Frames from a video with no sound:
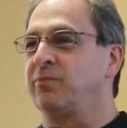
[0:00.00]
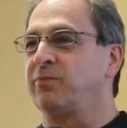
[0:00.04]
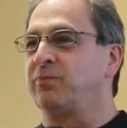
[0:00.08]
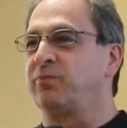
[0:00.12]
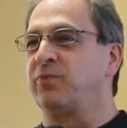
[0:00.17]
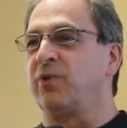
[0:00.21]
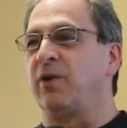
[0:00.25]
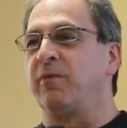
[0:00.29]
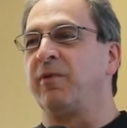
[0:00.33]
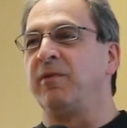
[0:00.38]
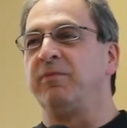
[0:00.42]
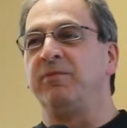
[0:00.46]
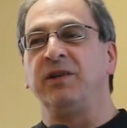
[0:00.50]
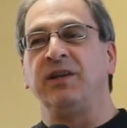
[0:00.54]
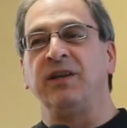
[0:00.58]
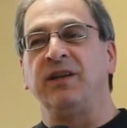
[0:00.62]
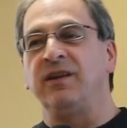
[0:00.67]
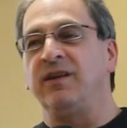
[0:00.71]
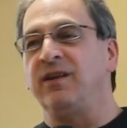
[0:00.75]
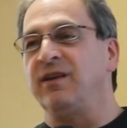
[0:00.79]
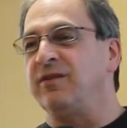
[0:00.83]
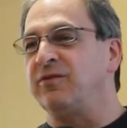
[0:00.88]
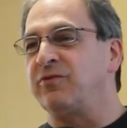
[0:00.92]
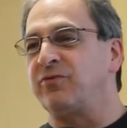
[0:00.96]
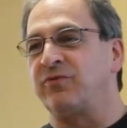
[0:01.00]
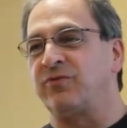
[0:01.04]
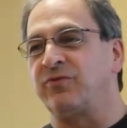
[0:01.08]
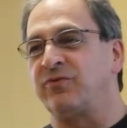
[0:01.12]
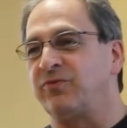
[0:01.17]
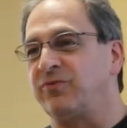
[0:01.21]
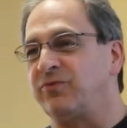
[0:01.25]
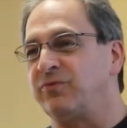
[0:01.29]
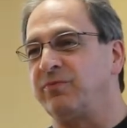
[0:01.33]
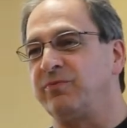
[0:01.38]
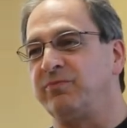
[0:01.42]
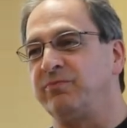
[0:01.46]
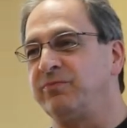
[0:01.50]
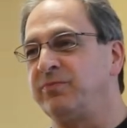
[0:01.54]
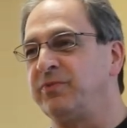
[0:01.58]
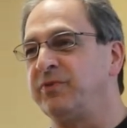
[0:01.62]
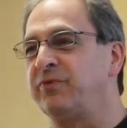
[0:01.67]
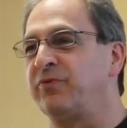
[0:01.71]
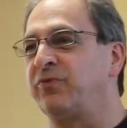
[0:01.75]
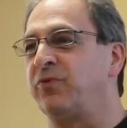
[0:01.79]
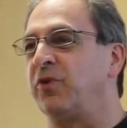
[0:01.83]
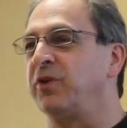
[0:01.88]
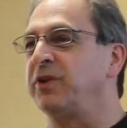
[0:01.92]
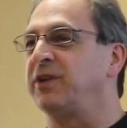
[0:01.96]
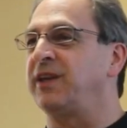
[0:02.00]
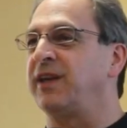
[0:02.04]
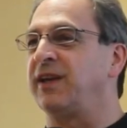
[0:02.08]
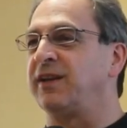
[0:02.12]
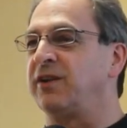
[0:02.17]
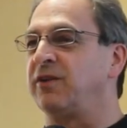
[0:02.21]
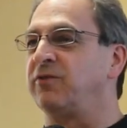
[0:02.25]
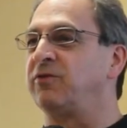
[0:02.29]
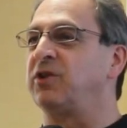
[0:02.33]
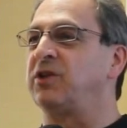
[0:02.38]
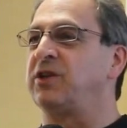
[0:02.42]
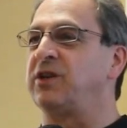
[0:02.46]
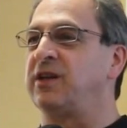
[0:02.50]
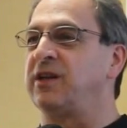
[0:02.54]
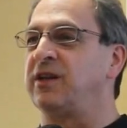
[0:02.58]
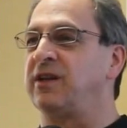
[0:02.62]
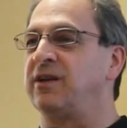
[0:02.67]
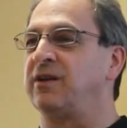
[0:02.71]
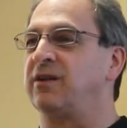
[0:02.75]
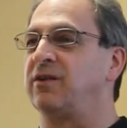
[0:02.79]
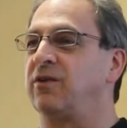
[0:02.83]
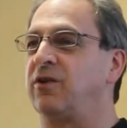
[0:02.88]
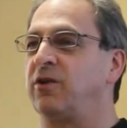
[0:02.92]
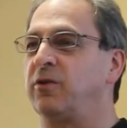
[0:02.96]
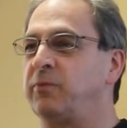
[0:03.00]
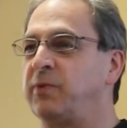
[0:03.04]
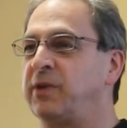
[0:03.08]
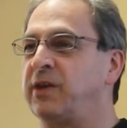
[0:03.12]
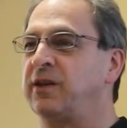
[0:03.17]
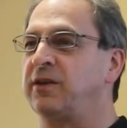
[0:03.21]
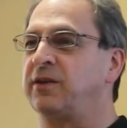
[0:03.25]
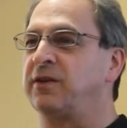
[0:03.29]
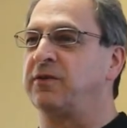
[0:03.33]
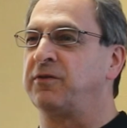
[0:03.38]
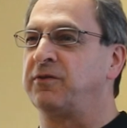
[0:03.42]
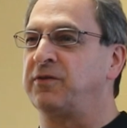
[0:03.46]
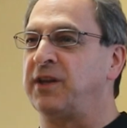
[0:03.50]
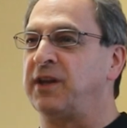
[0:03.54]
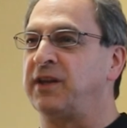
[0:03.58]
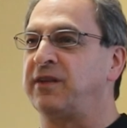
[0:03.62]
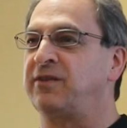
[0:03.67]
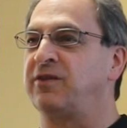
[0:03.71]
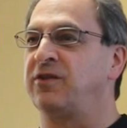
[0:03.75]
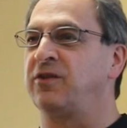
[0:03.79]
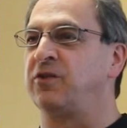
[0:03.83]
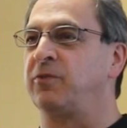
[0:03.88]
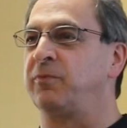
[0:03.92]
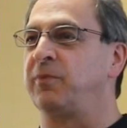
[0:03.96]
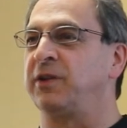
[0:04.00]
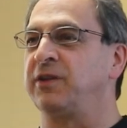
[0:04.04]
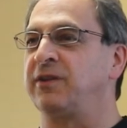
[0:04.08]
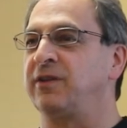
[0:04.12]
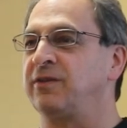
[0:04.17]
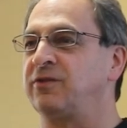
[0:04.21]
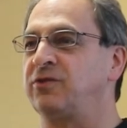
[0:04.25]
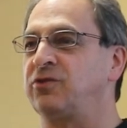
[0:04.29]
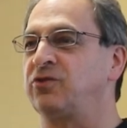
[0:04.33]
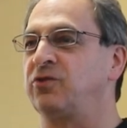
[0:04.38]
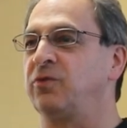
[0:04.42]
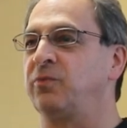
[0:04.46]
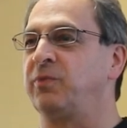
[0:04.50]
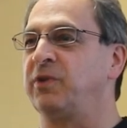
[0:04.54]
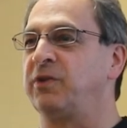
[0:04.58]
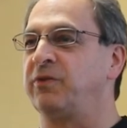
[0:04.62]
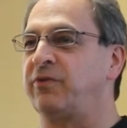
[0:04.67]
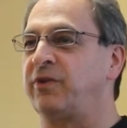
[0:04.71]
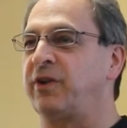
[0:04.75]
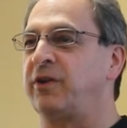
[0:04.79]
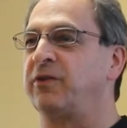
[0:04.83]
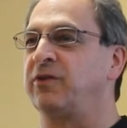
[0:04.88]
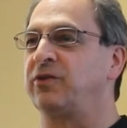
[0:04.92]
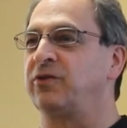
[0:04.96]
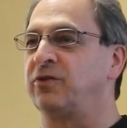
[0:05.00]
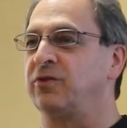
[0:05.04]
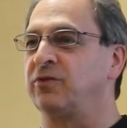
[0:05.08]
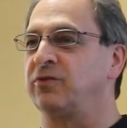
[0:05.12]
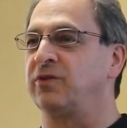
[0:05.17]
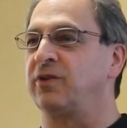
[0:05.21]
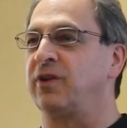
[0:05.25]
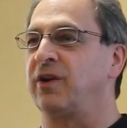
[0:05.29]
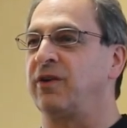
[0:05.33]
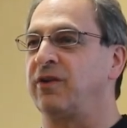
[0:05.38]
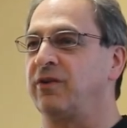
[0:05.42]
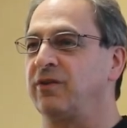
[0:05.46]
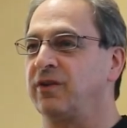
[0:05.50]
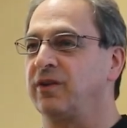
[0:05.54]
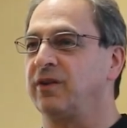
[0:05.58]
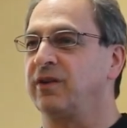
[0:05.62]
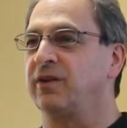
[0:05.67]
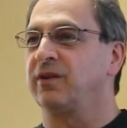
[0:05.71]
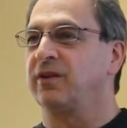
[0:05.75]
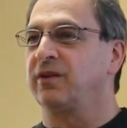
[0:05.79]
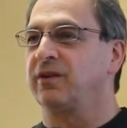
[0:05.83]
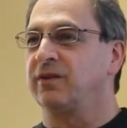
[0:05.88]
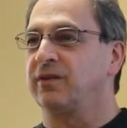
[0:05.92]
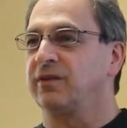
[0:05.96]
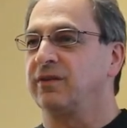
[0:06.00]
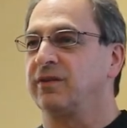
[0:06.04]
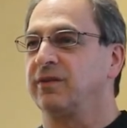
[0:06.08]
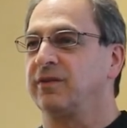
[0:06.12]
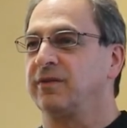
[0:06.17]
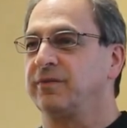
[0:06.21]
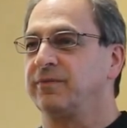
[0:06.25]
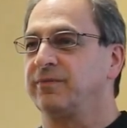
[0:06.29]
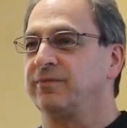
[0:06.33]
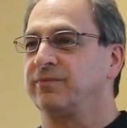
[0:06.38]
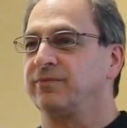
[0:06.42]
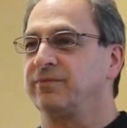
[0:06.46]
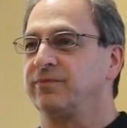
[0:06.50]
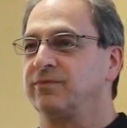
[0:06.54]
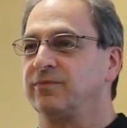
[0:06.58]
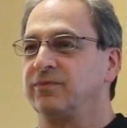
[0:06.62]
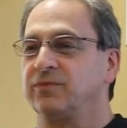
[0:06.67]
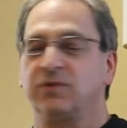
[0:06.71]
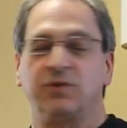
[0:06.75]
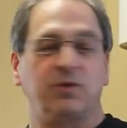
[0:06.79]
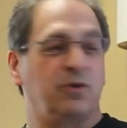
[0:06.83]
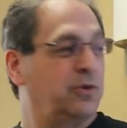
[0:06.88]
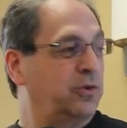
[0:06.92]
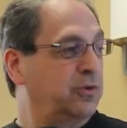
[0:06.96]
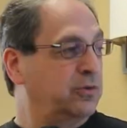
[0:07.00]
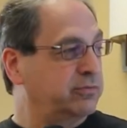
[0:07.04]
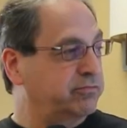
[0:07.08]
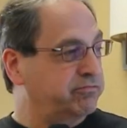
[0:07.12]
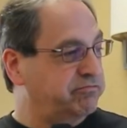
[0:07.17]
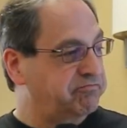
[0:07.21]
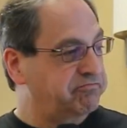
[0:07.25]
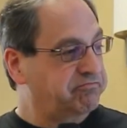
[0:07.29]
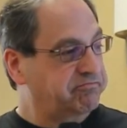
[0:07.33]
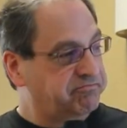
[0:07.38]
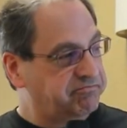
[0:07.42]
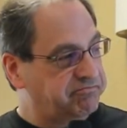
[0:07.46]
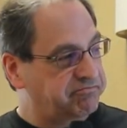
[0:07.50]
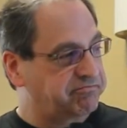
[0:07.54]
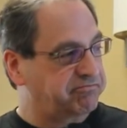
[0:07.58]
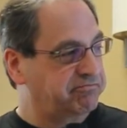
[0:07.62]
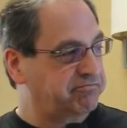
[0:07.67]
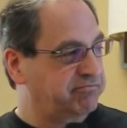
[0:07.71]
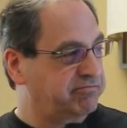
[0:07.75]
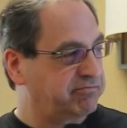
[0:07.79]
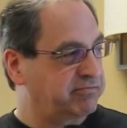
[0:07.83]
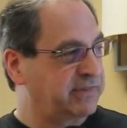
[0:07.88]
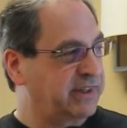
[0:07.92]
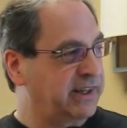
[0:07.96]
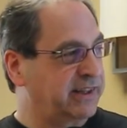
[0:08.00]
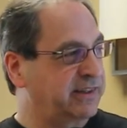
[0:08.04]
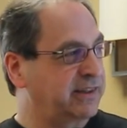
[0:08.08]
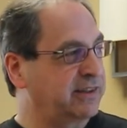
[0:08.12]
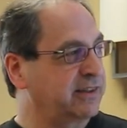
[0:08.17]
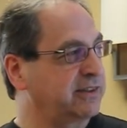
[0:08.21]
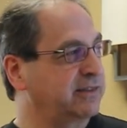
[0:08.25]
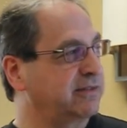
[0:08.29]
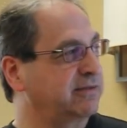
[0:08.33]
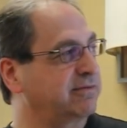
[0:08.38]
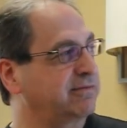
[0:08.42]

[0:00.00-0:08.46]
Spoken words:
probably before the end of the year or beginning of next year, but it should be very soon now. So that's it.